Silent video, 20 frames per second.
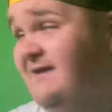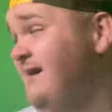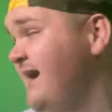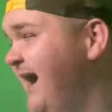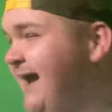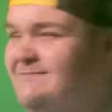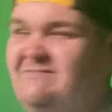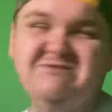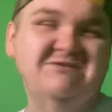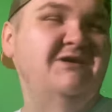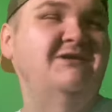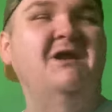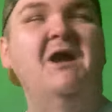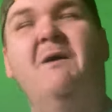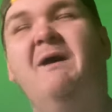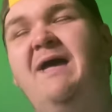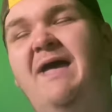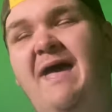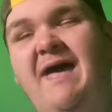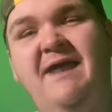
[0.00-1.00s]
I'm just going to
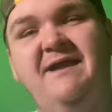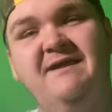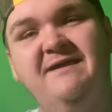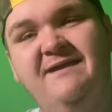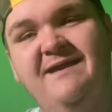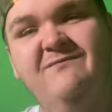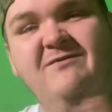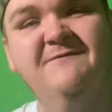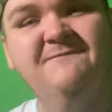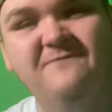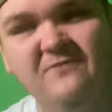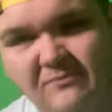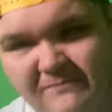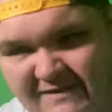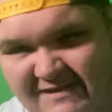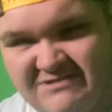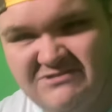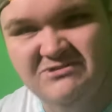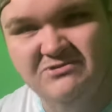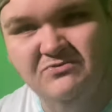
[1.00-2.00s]
go ahead and give it a few
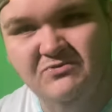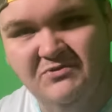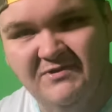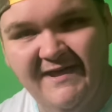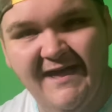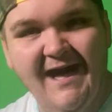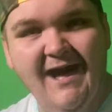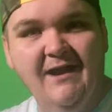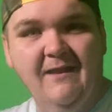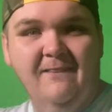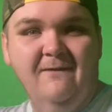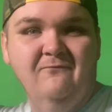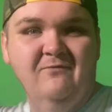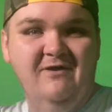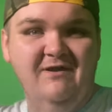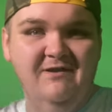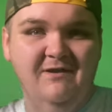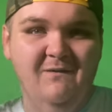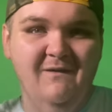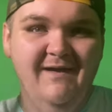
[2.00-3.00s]
minutes to cool down, and then we're
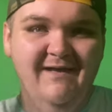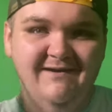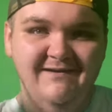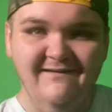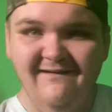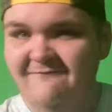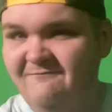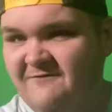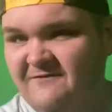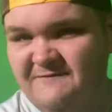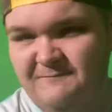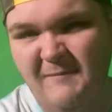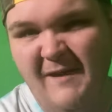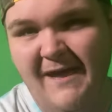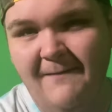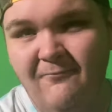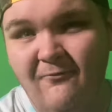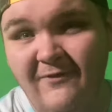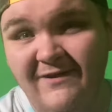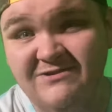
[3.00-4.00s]
going to go ahead and give this
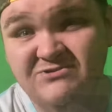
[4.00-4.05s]
bad boy a